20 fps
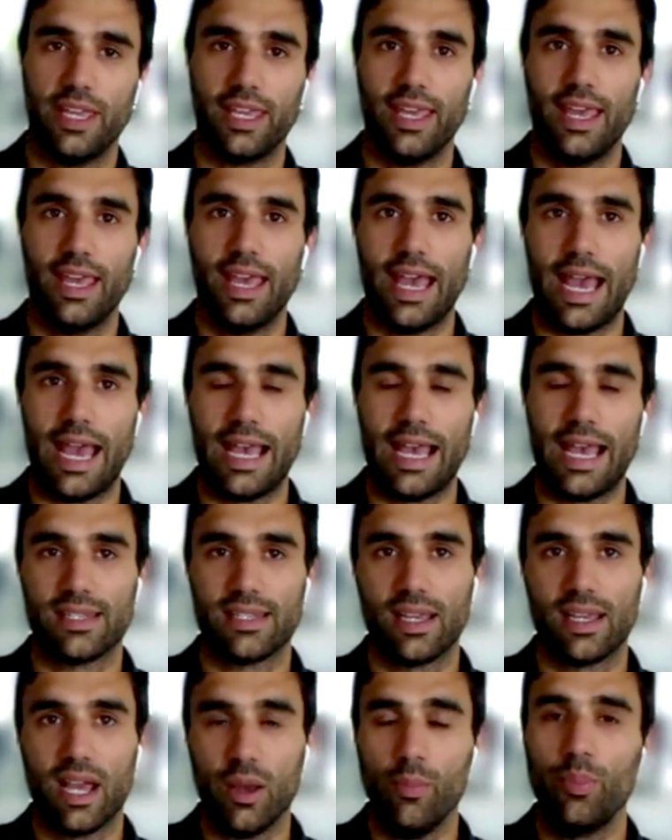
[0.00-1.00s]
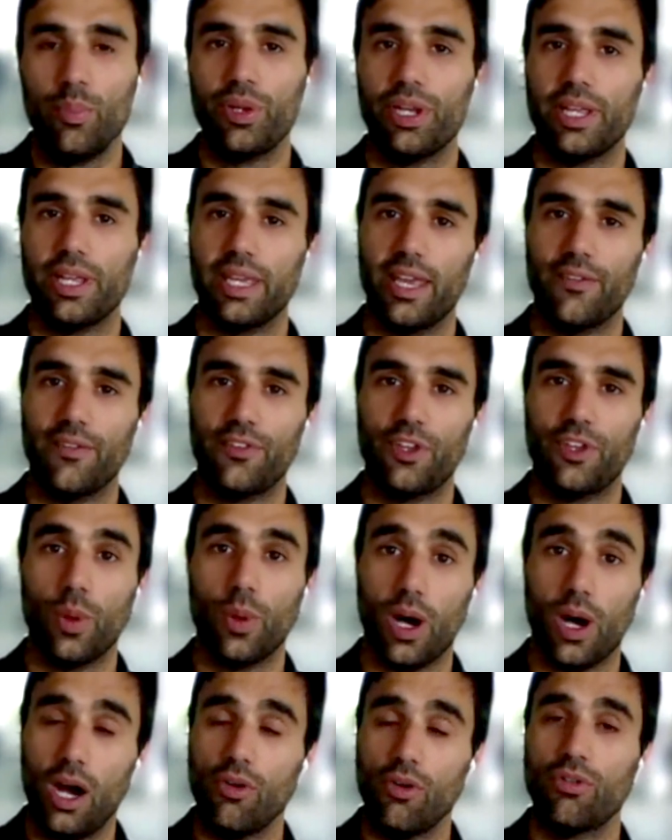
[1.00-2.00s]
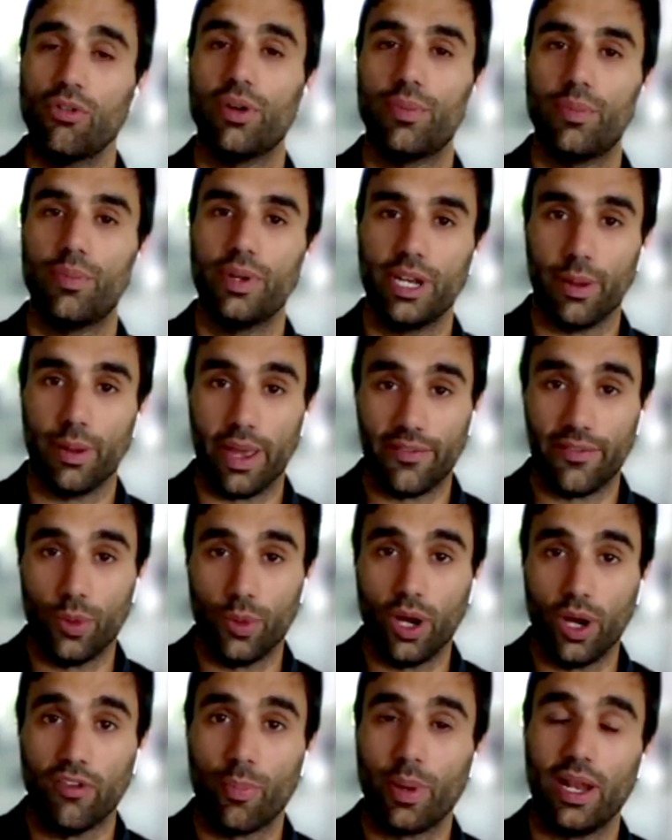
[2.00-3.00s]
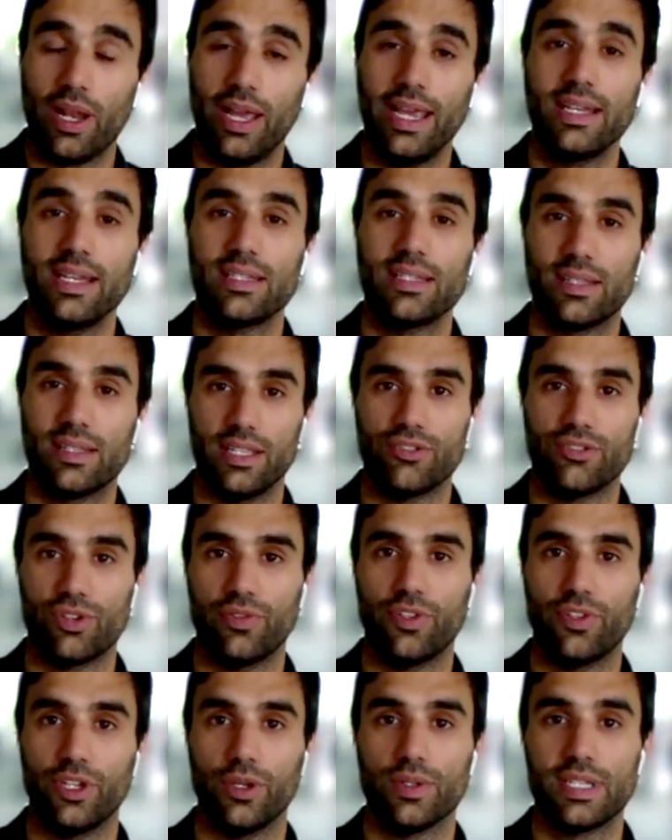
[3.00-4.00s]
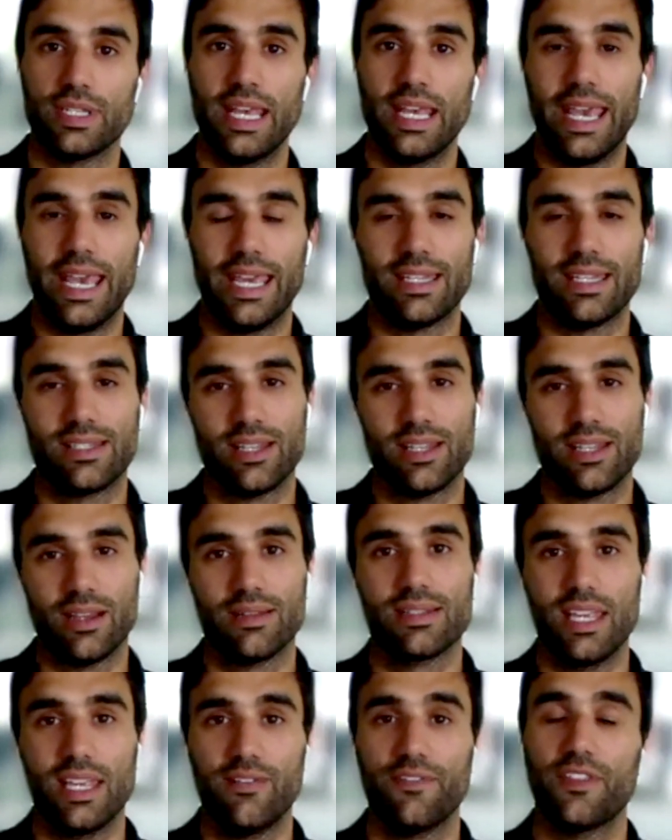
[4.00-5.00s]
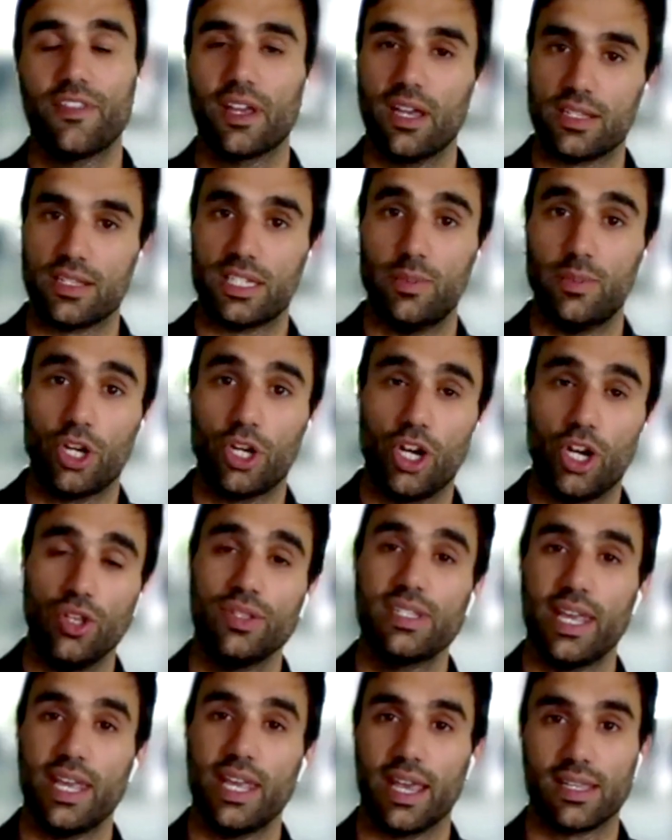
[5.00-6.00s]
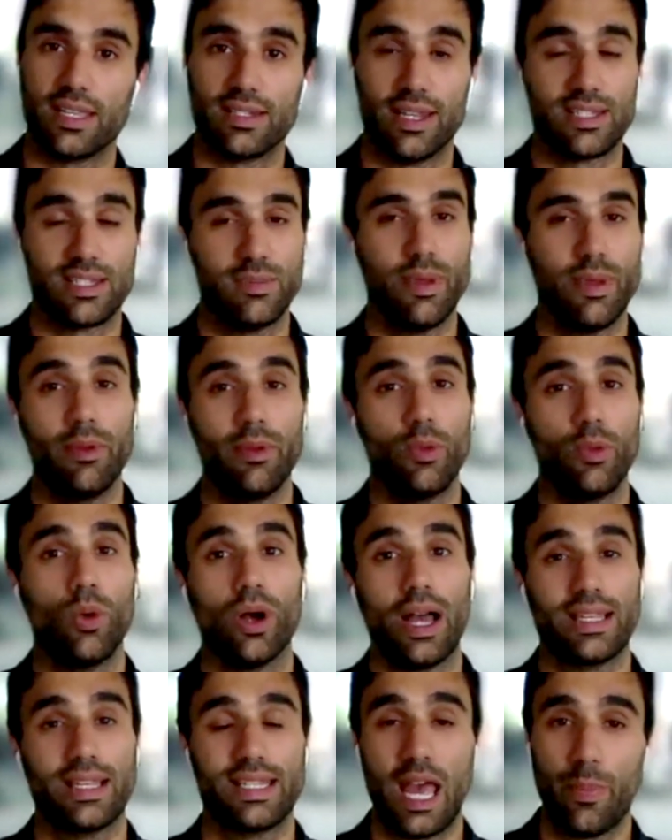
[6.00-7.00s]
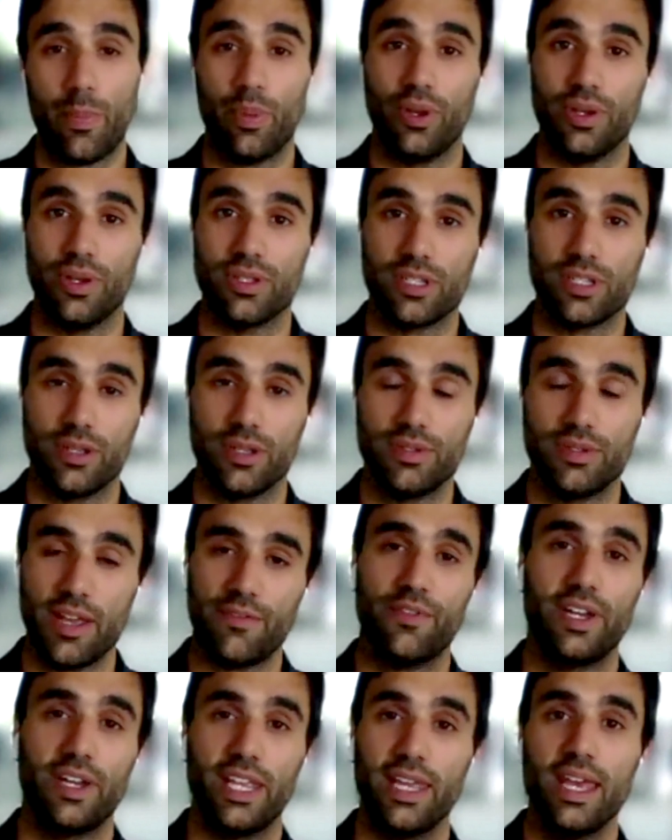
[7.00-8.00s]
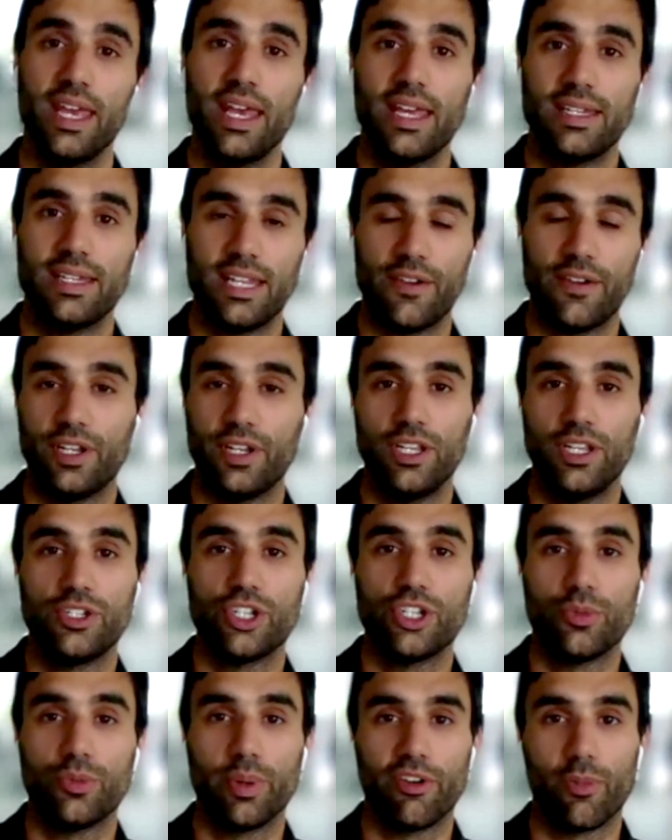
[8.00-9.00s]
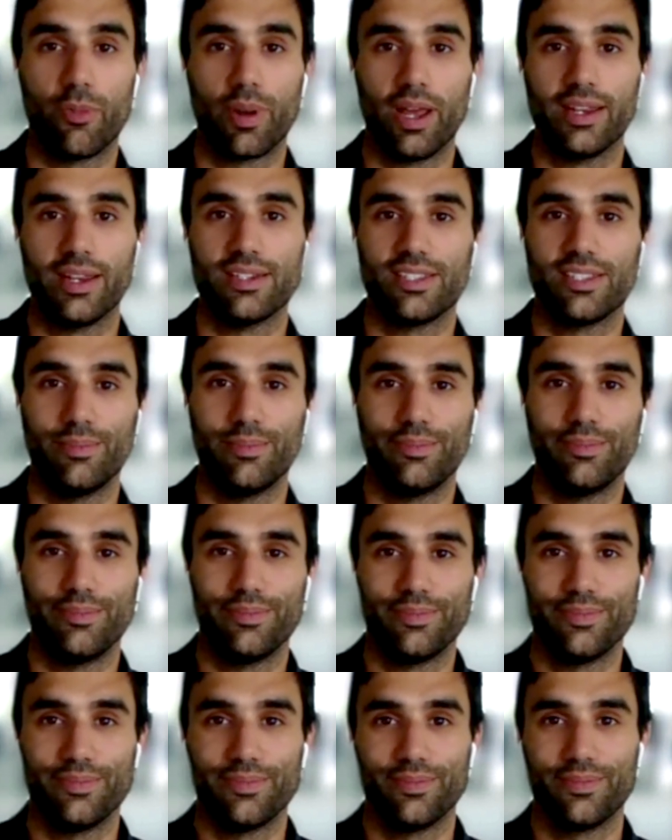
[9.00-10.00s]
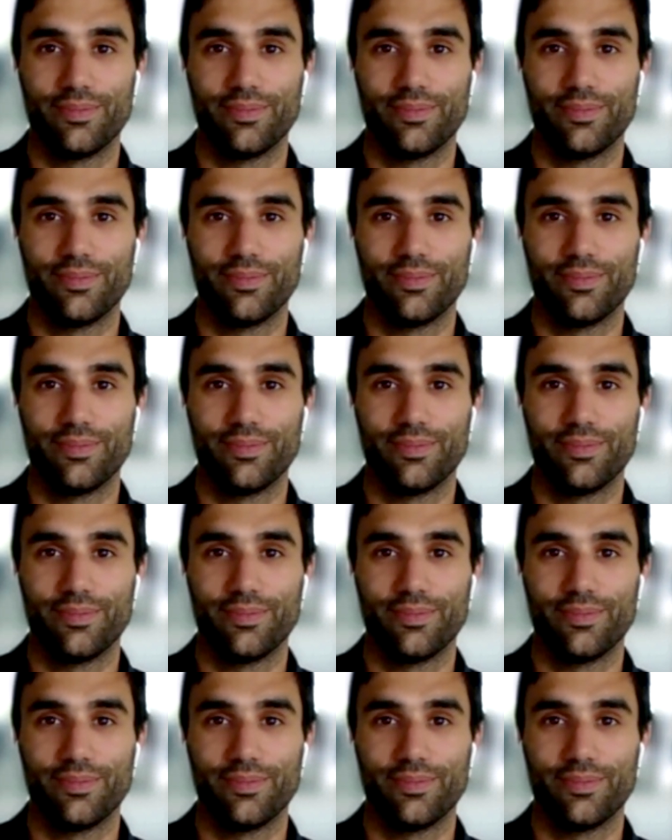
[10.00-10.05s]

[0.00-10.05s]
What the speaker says: I think as a company, if you are replying to these reviews, it does give the customer context as to maybe what has happened. So definitely you should be replying to them.